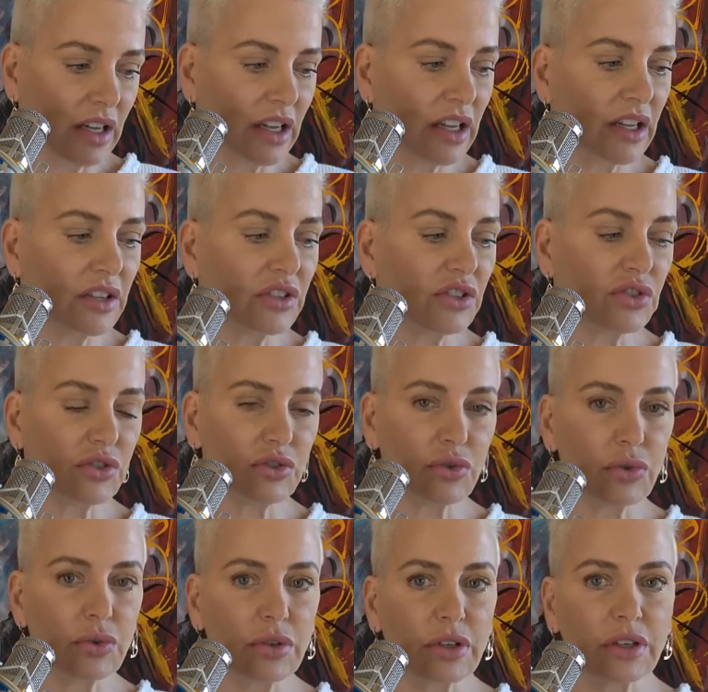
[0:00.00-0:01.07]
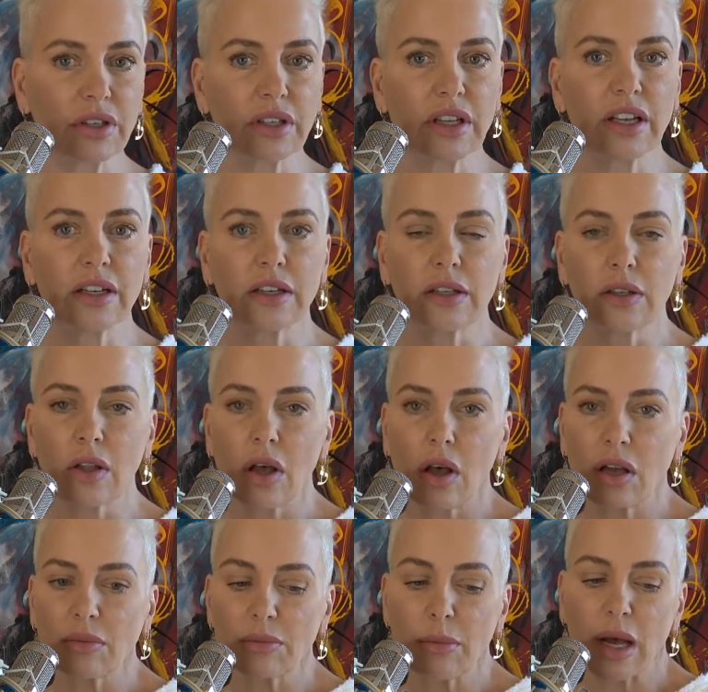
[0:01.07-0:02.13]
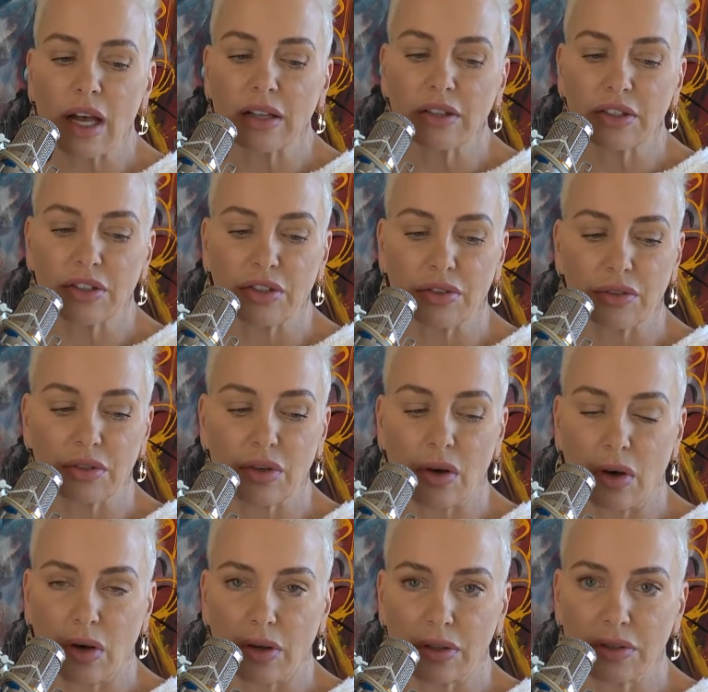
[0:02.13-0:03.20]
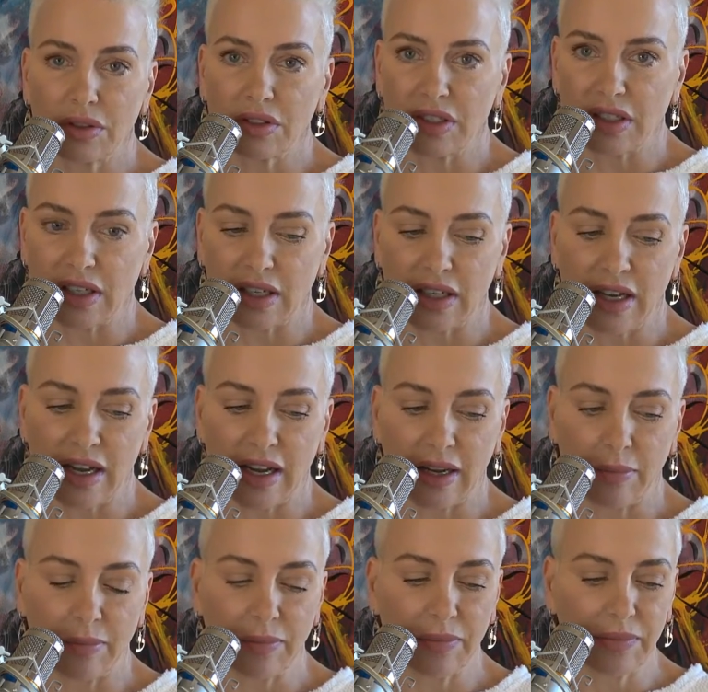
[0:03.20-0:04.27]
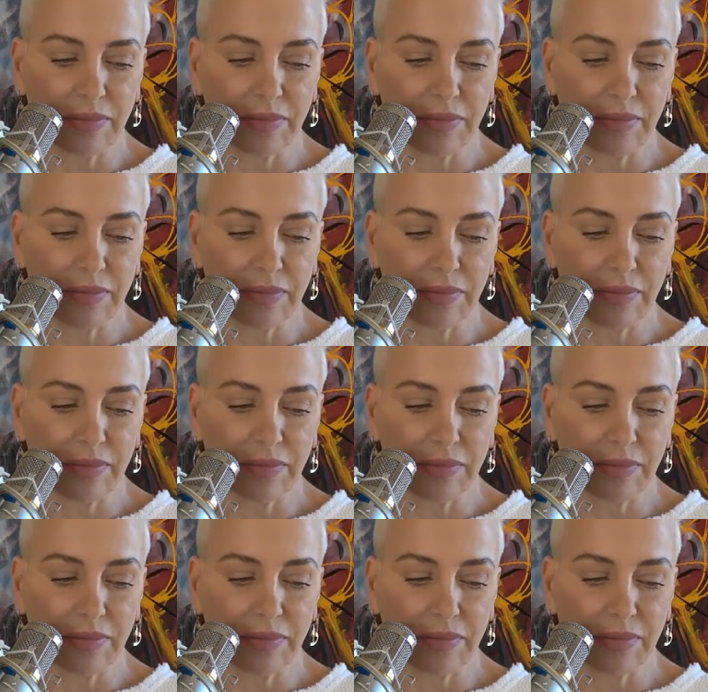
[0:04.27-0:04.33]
is stored in a long molecule called DNA.